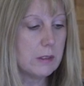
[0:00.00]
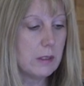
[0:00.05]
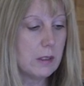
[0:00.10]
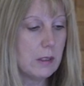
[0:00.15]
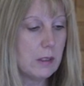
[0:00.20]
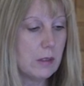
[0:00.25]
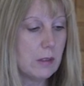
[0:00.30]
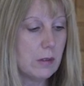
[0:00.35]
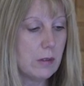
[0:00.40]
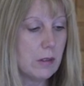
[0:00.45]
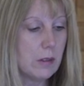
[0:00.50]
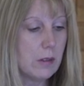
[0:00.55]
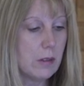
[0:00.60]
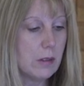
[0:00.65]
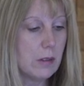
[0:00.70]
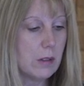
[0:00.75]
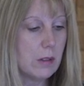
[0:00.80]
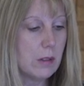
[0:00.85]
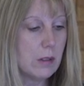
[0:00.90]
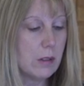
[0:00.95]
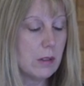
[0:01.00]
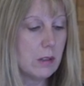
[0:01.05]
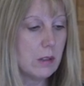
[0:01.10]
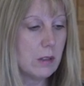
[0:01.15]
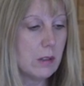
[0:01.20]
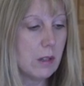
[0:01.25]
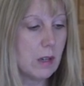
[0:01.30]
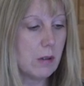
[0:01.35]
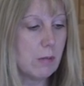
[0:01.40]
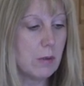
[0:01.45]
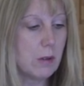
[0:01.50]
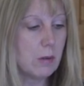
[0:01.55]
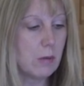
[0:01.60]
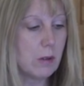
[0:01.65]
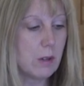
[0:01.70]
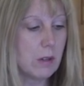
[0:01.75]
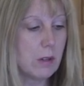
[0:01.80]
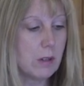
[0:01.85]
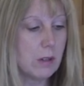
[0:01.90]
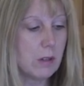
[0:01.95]
see, I'm going to
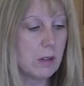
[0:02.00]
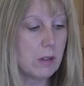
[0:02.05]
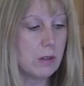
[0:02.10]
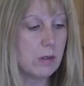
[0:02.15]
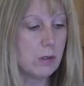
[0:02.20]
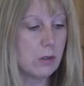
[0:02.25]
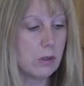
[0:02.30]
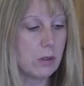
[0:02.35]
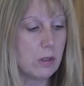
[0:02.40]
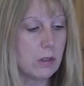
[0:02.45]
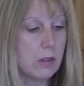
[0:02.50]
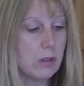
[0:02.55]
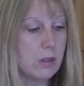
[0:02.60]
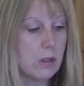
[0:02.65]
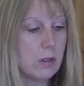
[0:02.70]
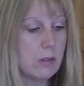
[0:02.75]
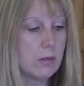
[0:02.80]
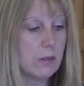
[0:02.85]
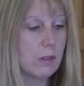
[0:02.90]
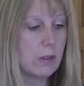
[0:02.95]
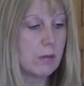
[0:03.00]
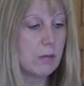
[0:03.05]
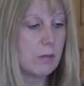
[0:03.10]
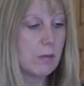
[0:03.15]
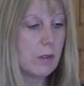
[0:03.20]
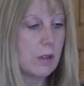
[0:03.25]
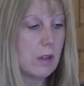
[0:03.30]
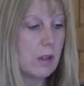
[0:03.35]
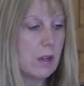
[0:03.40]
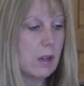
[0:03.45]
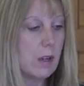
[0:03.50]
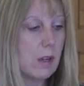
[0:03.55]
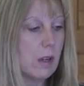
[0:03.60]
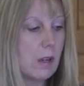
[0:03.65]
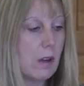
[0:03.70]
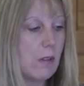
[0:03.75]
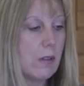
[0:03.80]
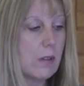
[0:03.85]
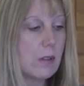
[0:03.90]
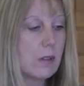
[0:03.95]
run Julie and Jennifer.
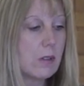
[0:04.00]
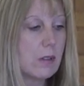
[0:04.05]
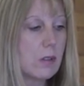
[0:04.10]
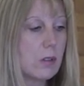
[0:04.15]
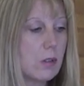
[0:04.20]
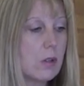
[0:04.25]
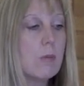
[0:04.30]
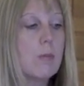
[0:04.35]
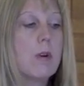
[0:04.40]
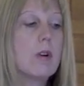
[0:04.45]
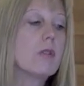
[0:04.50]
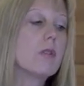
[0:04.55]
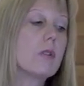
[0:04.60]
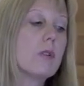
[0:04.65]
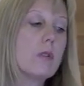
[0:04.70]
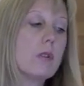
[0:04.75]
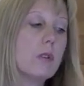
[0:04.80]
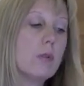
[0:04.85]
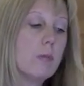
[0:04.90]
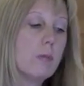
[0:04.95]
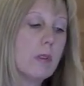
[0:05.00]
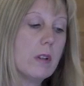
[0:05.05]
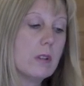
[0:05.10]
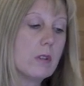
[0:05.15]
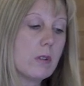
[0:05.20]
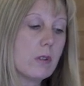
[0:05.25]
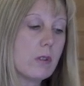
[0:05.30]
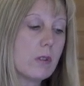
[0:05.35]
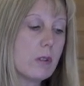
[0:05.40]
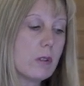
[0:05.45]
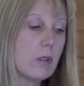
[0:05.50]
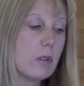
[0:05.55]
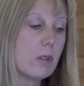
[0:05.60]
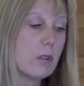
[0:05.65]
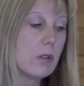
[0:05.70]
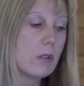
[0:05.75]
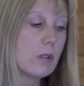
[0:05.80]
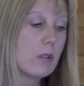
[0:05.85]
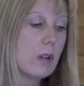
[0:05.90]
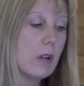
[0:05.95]
And this is a 2-person group. These are
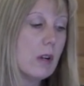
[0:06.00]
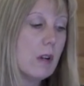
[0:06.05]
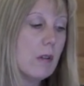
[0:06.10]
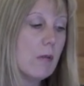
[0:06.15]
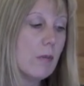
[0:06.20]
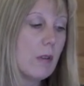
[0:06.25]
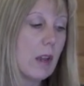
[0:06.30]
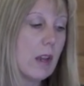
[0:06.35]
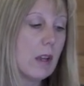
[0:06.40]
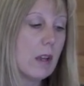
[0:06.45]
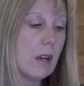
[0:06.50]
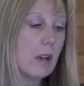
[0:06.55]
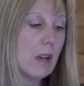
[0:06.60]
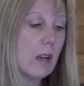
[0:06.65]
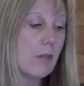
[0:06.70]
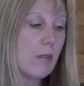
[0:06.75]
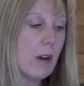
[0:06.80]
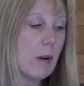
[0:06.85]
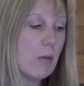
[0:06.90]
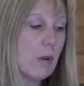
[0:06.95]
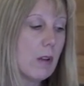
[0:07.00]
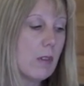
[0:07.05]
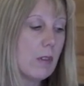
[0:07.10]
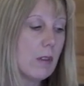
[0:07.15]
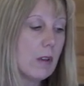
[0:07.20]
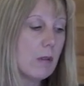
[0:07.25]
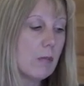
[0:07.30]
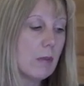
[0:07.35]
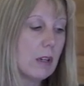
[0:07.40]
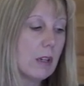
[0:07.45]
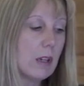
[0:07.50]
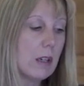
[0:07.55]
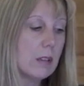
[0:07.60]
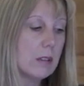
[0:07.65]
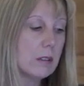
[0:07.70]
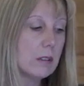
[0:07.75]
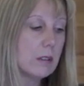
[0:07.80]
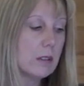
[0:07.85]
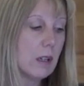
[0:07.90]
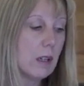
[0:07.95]
sisters. And if I run them
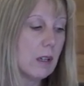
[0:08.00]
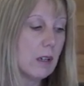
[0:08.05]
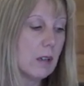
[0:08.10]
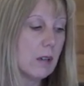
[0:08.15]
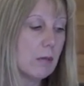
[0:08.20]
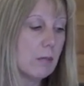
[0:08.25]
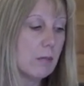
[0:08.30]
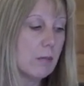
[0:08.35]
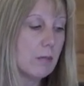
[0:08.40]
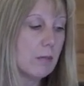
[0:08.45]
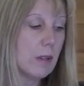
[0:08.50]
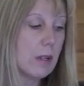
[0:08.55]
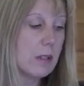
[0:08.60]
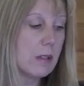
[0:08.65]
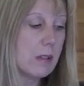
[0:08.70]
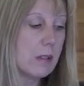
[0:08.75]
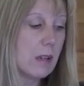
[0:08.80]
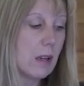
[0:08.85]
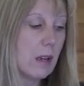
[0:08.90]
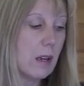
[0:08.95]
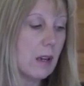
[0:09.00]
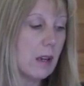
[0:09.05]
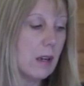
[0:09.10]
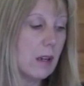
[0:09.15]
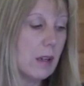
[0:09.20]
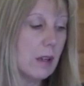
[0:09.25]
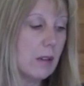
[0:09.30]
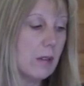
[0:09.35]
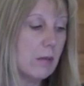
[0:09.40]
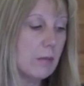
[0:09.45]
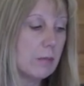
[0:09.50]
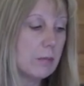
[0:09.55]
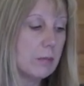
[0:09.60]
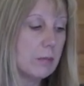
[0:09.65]
against, let's say,